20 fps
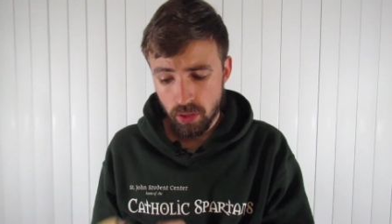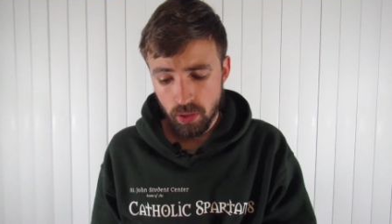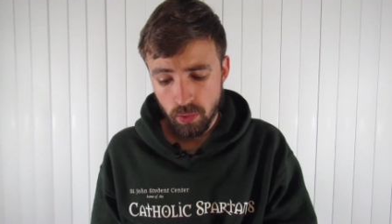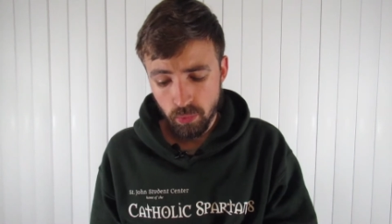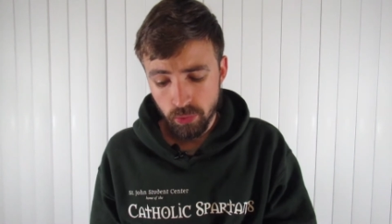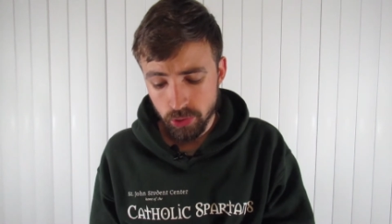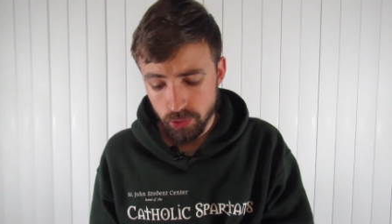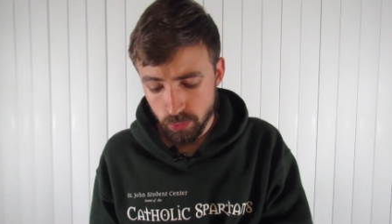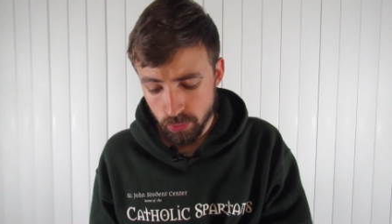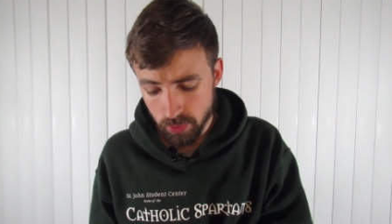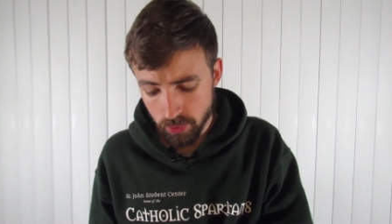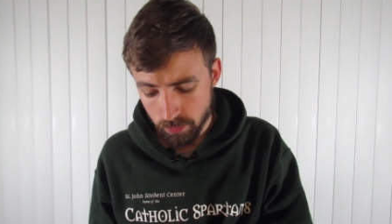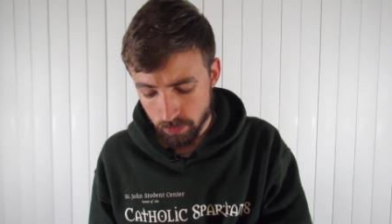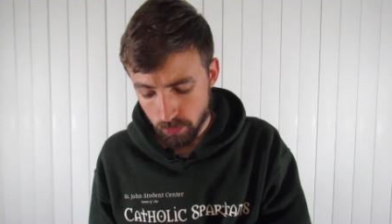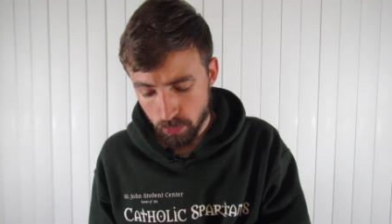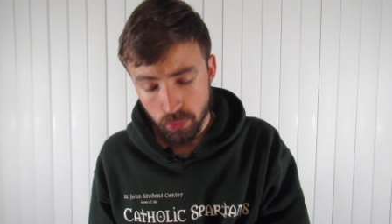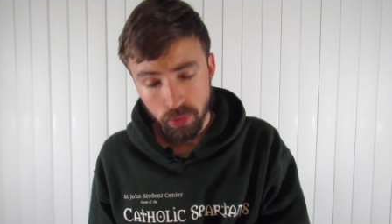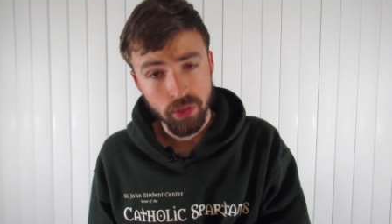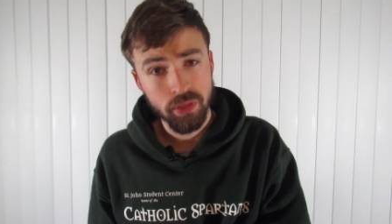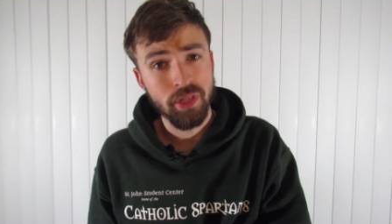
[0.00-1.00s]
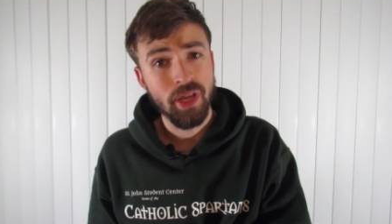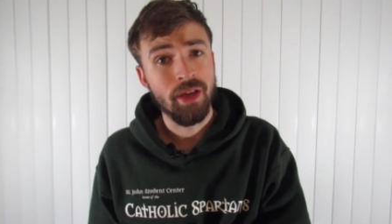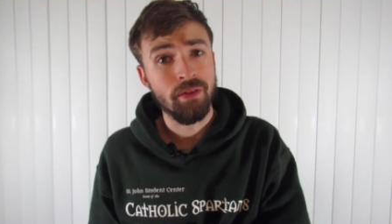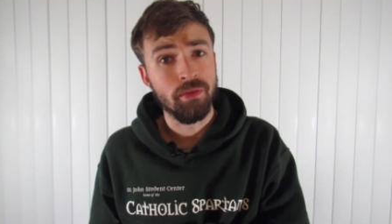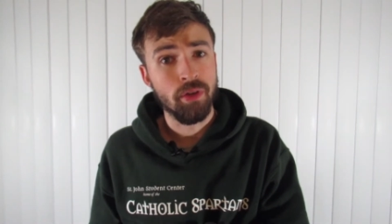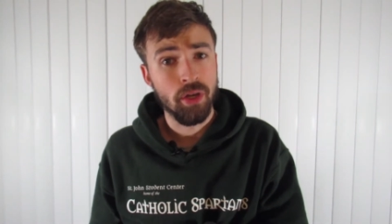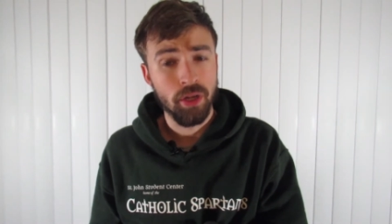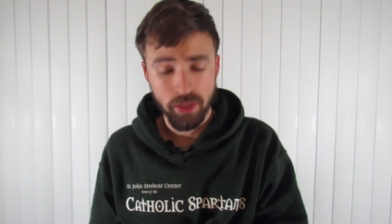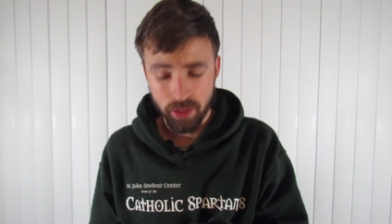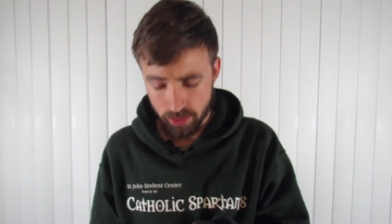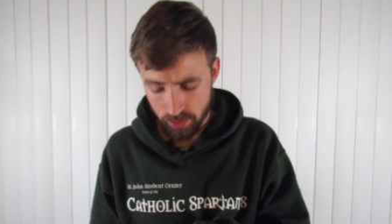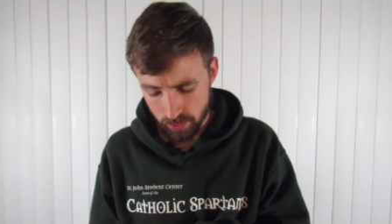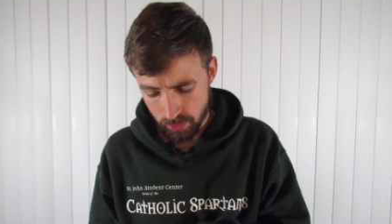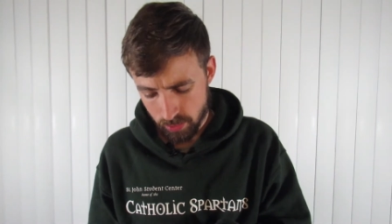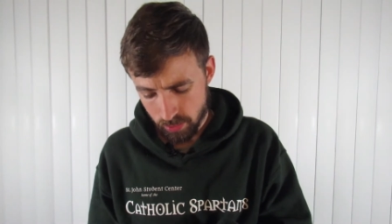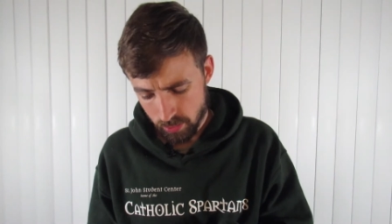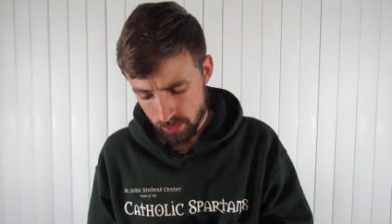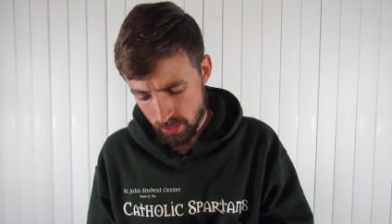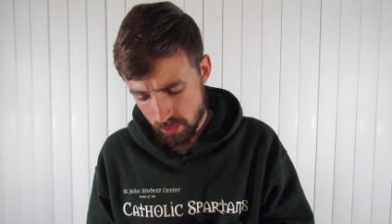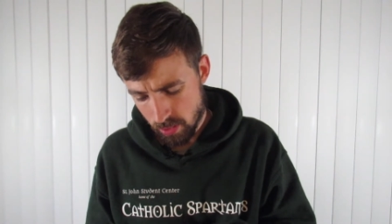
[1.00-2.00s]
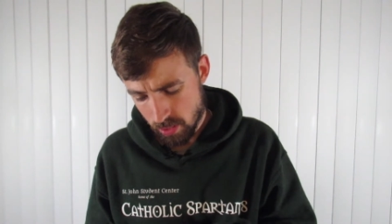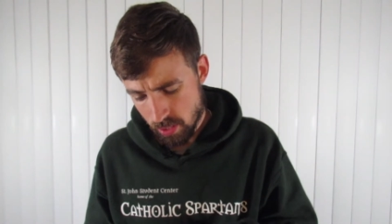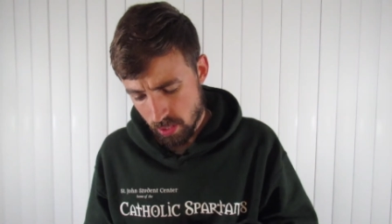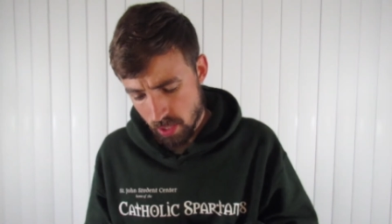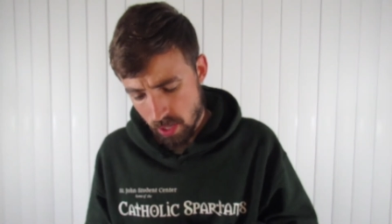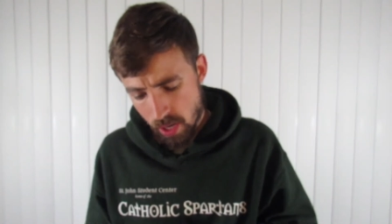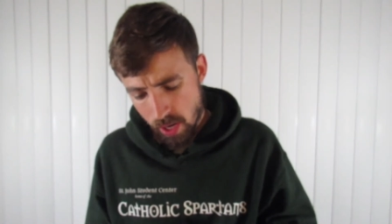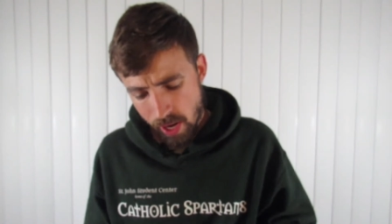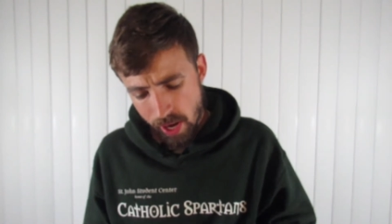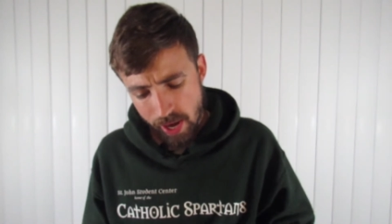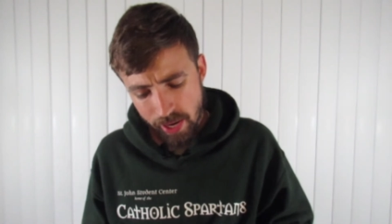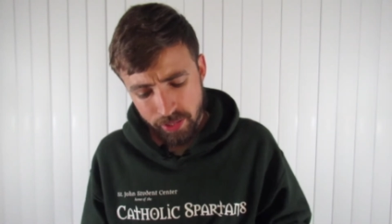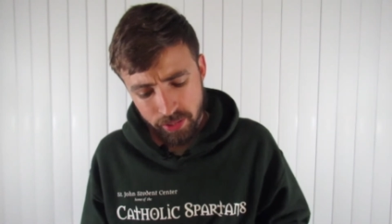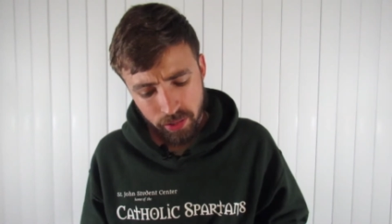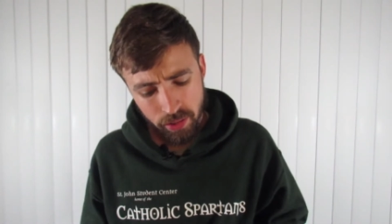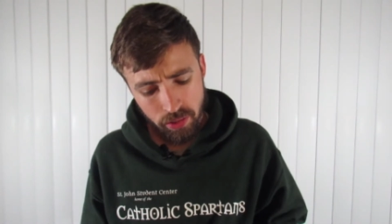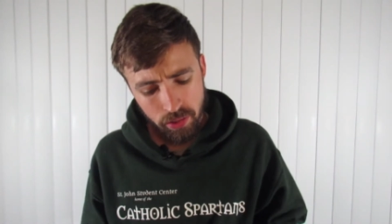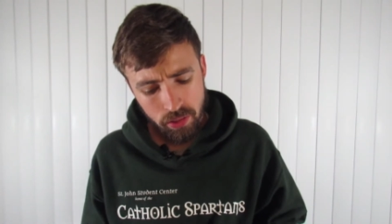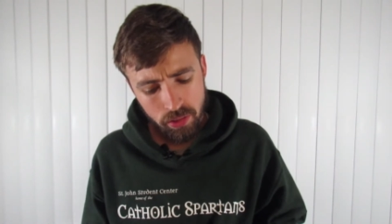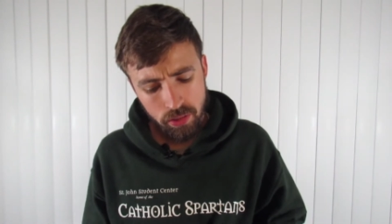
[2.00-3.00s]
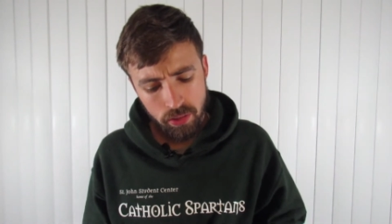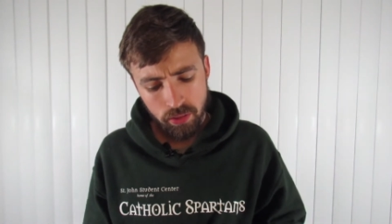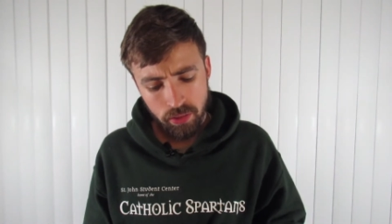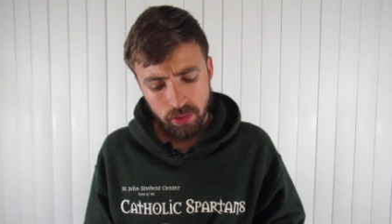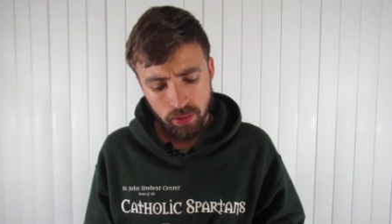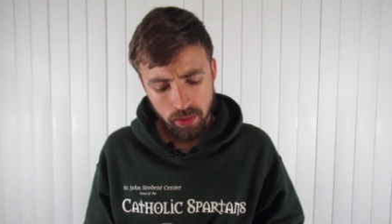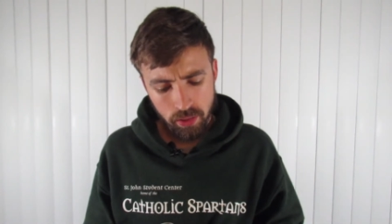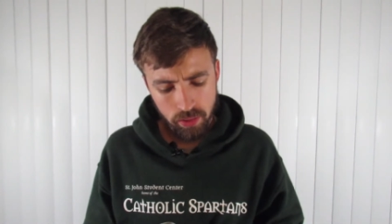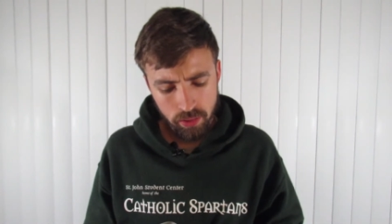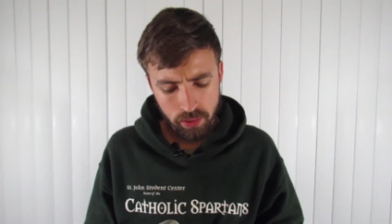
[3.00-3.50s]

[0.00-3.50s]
which we of course have on us, and turn